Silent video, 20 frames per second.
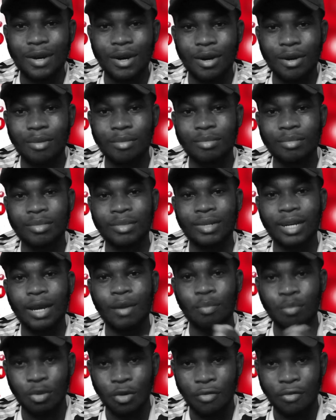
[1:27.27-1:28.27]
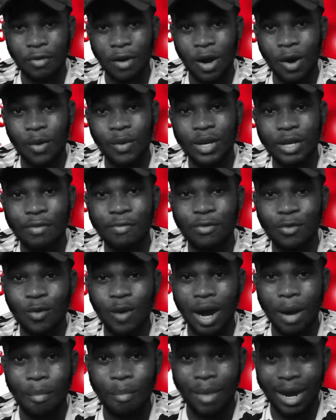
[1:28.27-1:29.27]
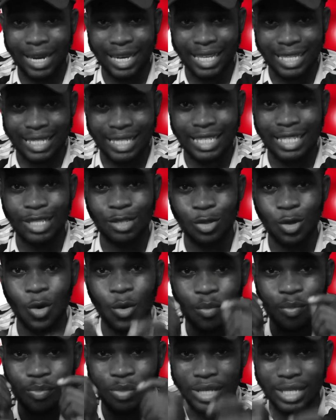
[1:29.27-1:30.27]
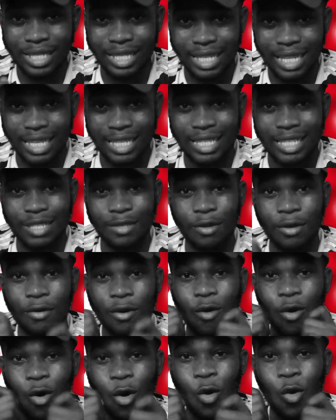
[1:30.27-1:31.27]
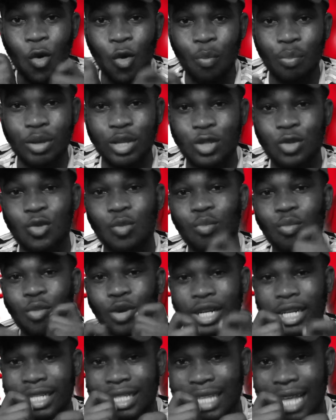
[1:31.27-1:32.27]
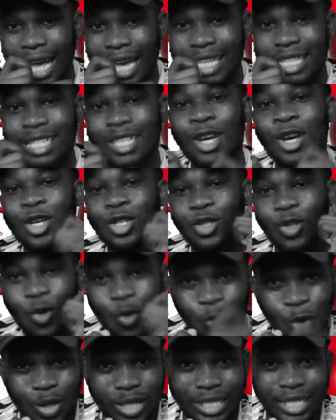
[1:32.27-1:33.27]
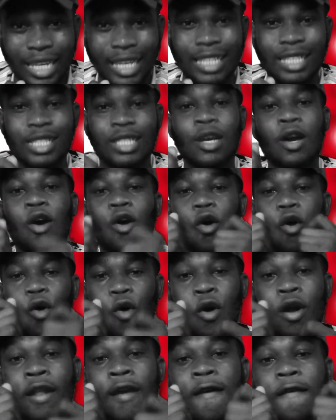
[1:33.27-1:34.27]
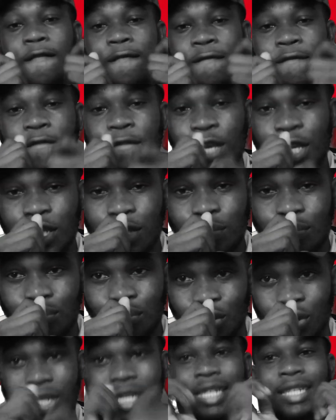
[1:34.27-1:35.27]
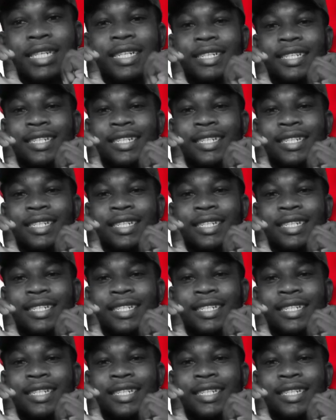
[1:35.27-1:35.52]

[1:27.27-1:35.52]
um, a profile if you are marketing your business or hoping to monetize your content on Facebook.